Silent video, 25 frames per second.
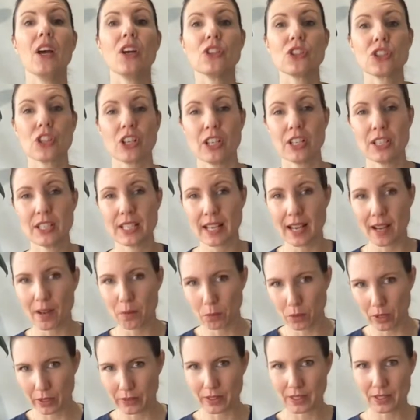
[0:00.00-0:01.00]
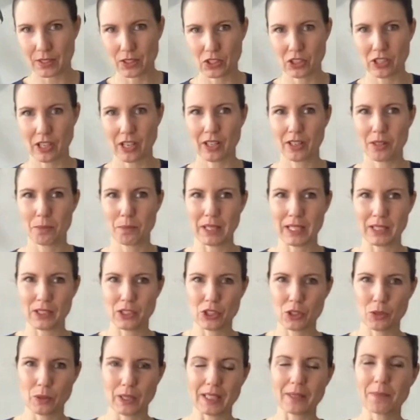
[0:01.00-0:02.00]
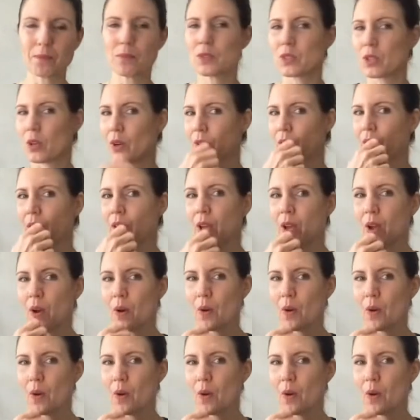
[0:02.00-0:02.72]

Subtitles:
Turned out what this child had been doing. So